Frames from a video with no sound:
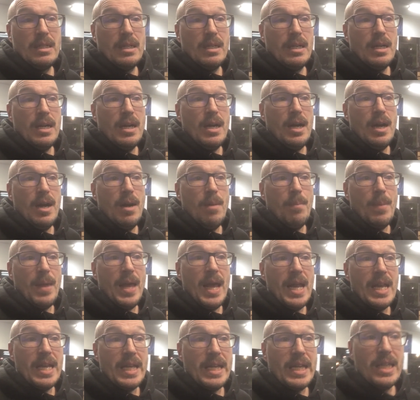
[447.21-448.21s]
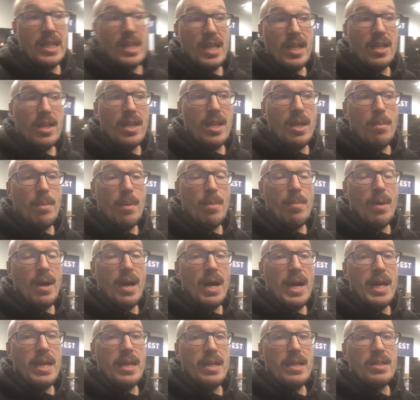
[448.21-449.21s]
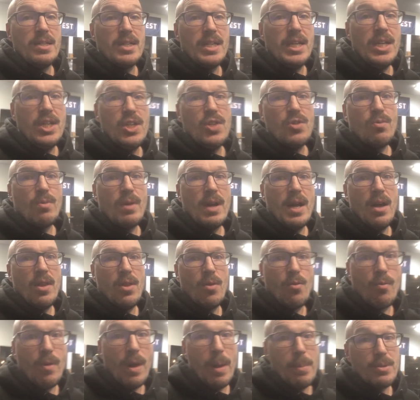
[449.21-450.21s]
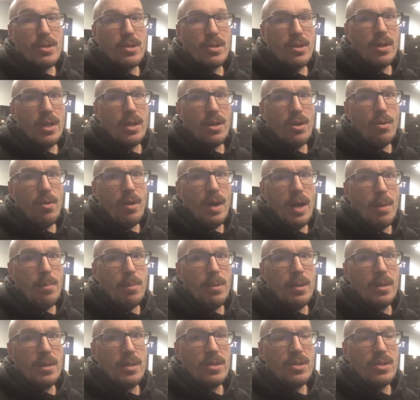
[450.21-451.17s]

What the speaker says: And the thing to keep in mind is each round the reps are going to go up.